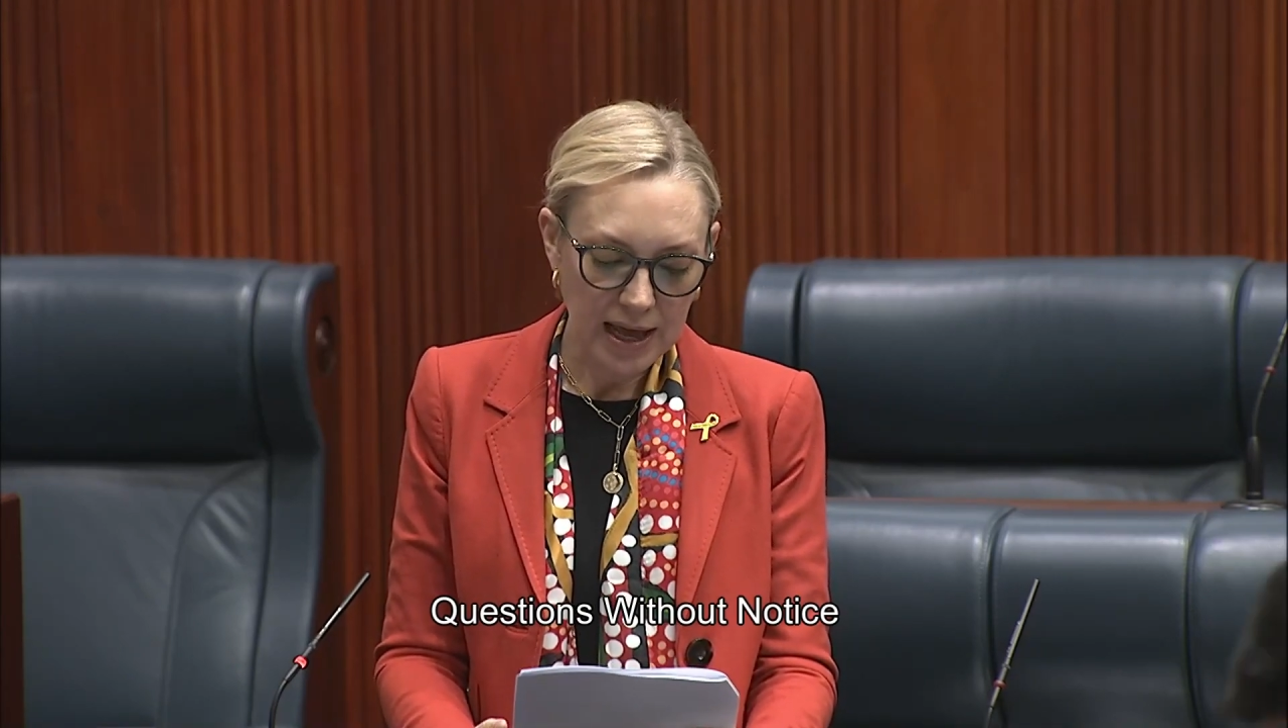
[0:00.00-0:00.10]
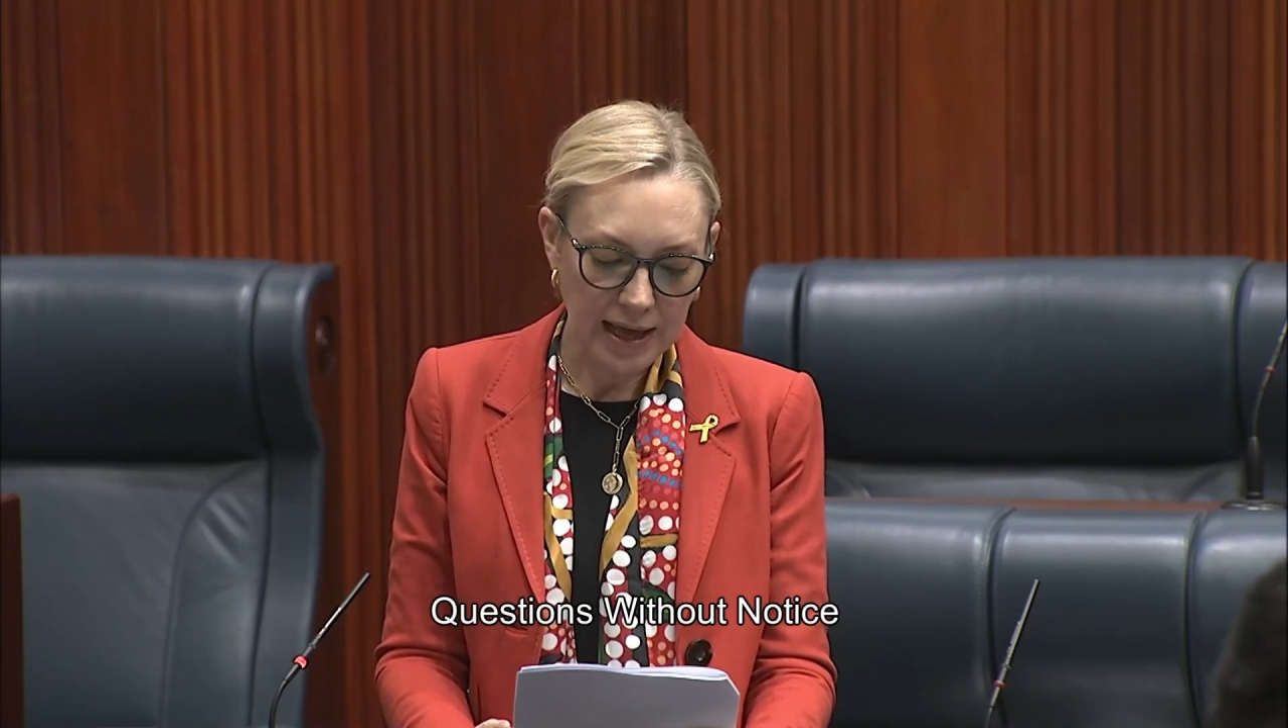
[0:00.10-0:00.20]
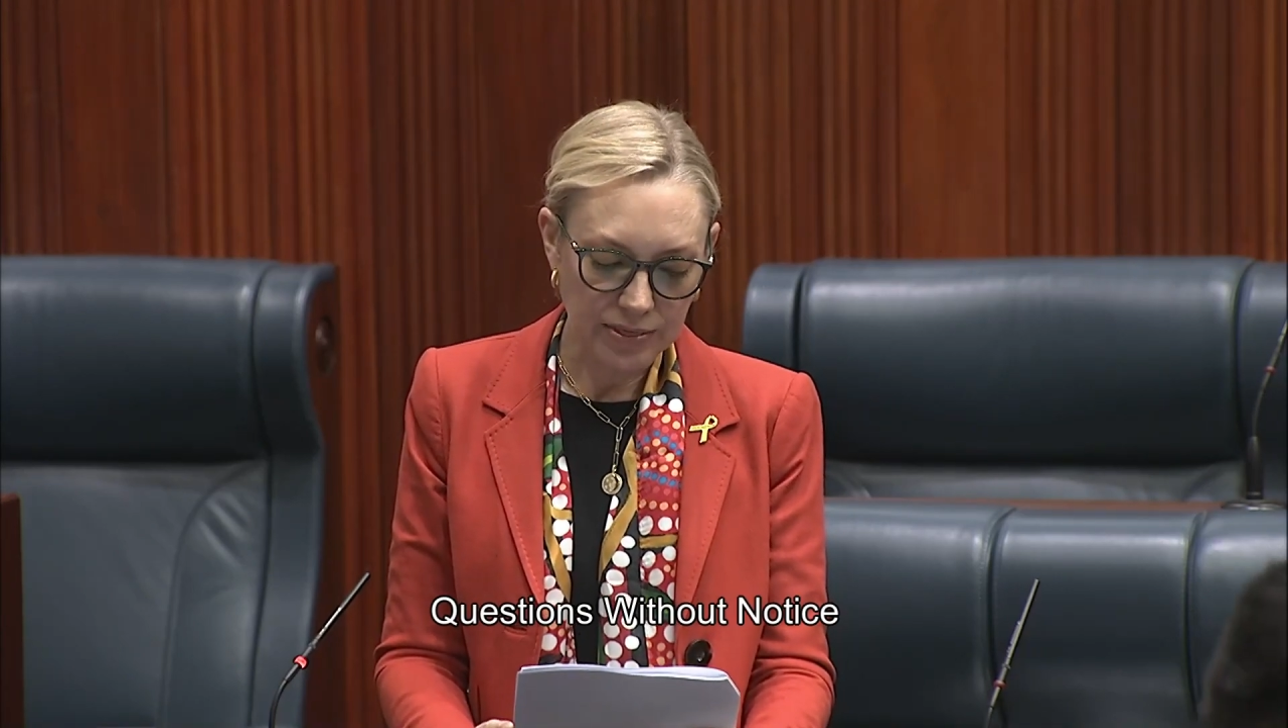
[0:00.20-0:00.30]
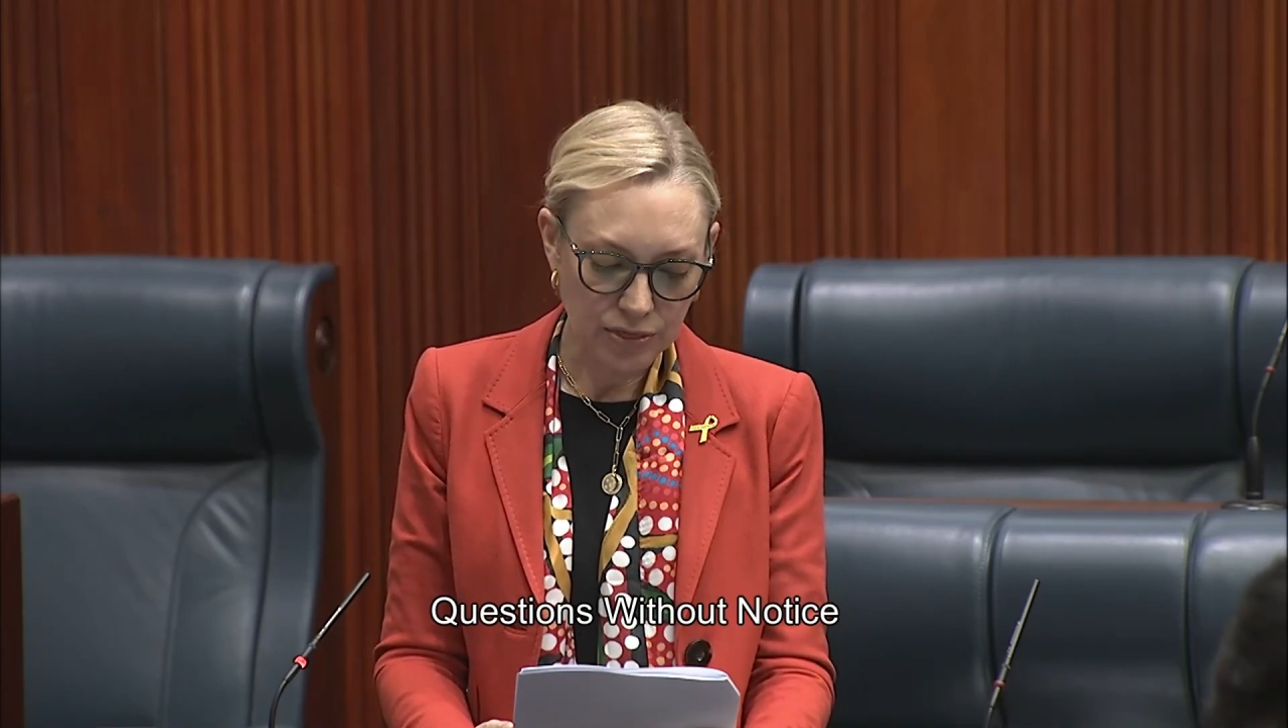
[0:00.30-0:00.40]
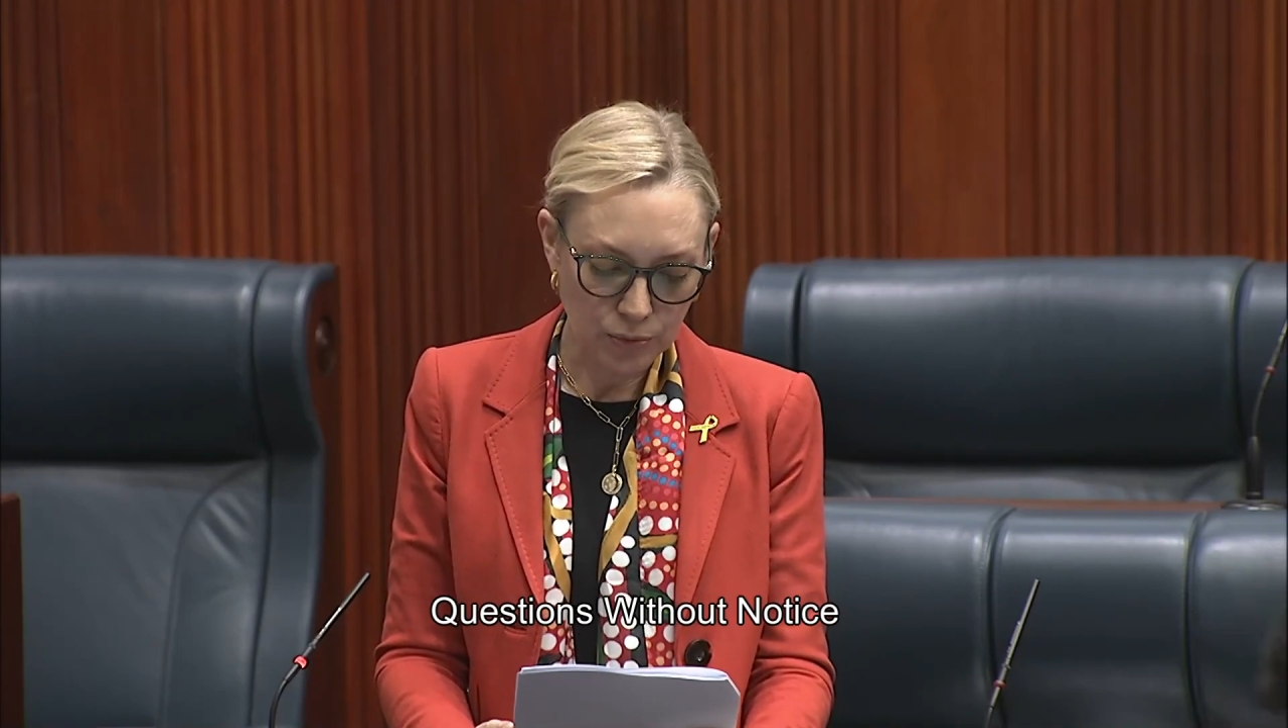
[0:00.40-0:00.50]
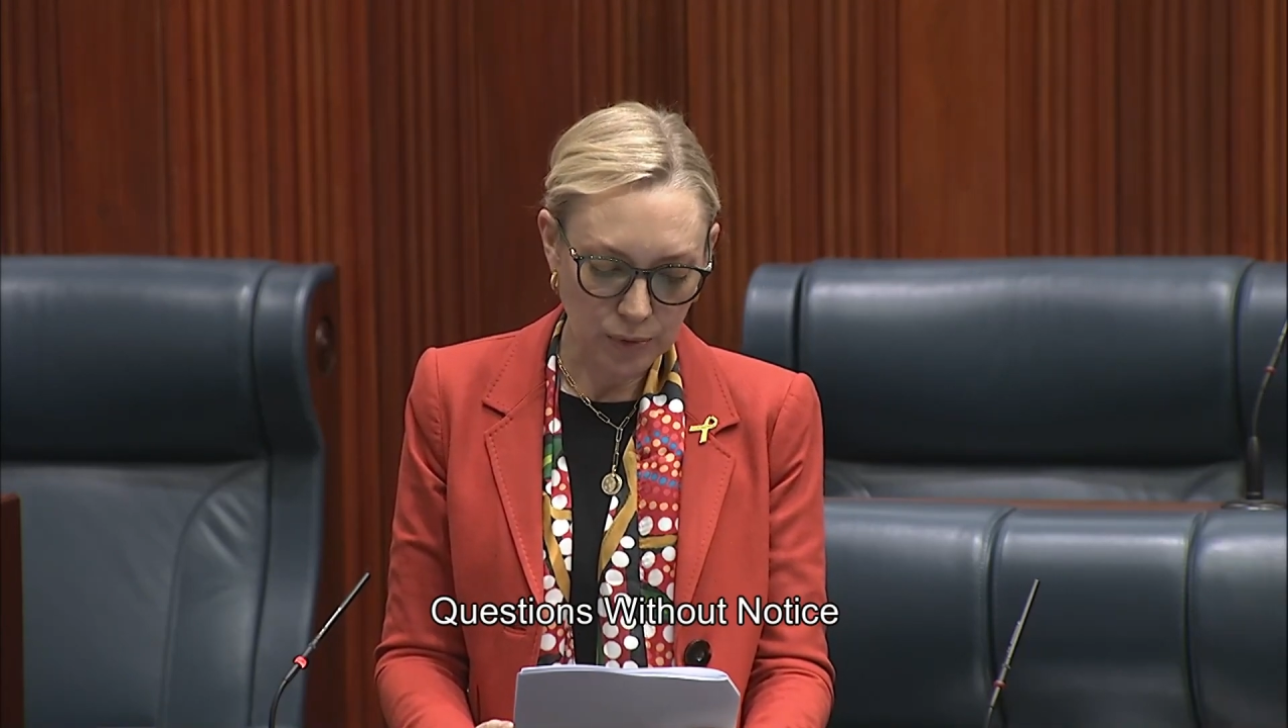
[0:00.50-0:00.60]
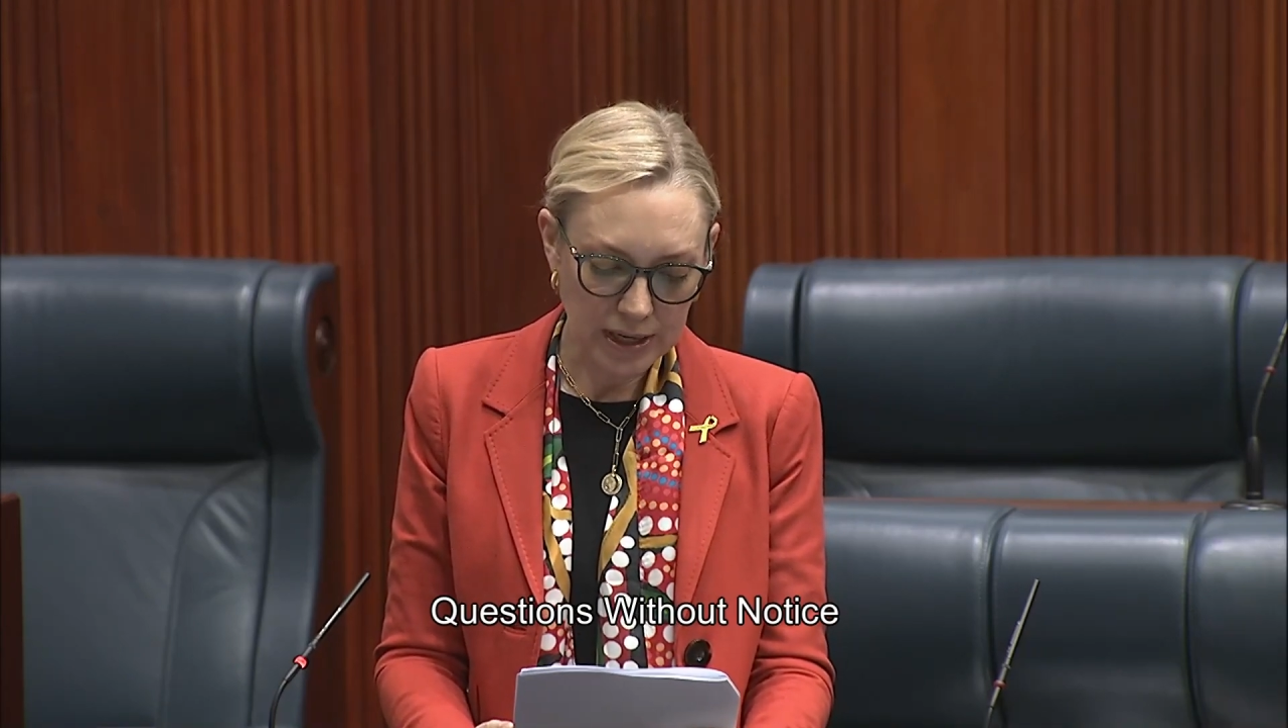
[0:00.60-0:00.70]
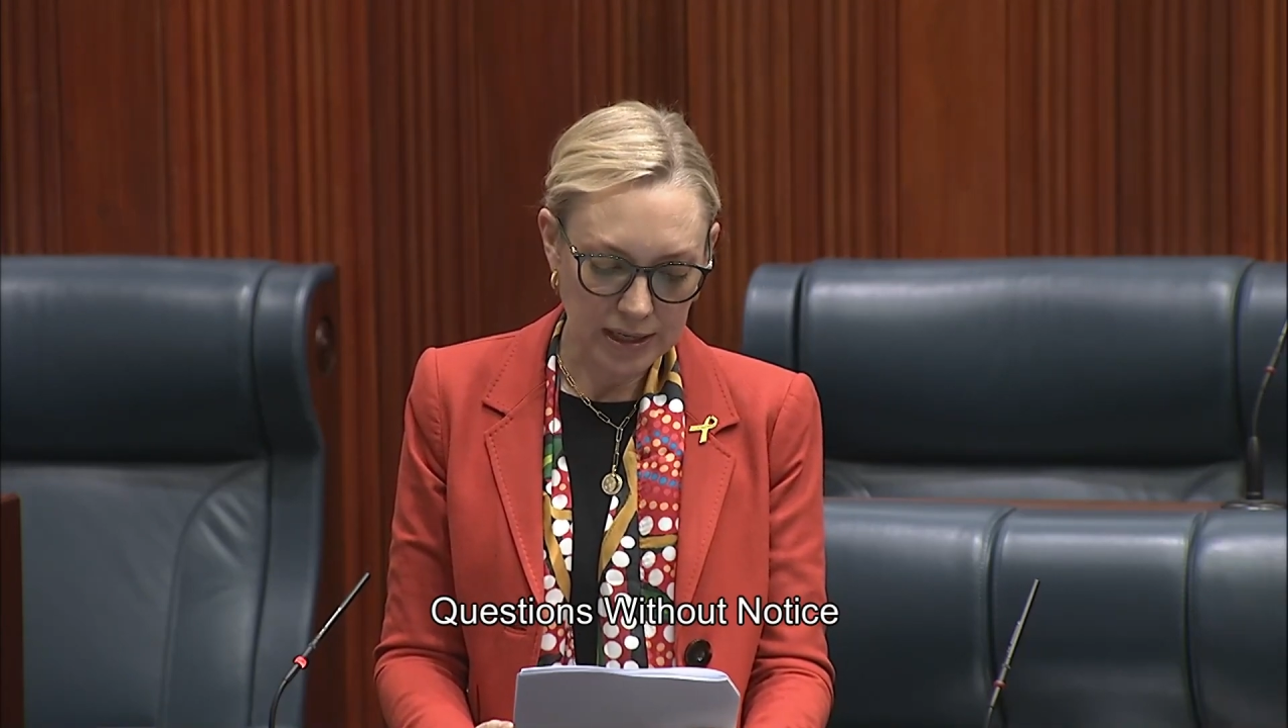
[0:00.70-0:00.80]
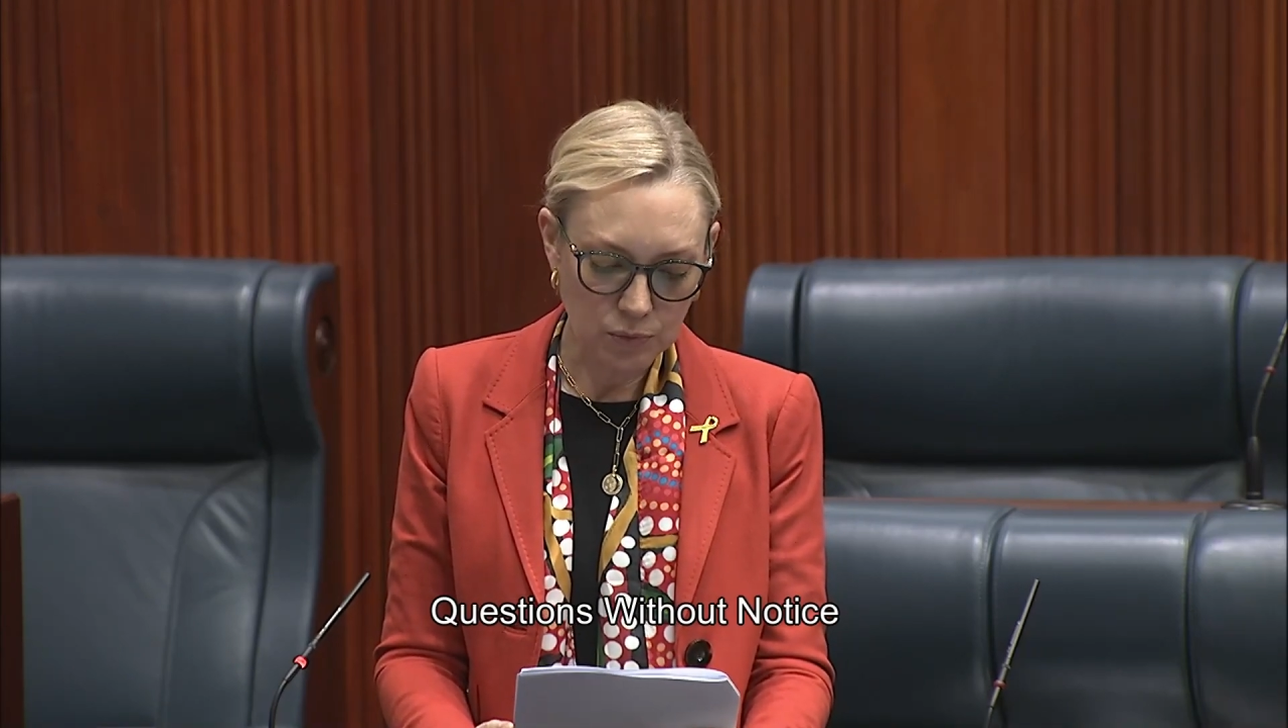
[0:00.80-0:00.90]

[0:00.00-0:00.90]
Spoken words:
And three,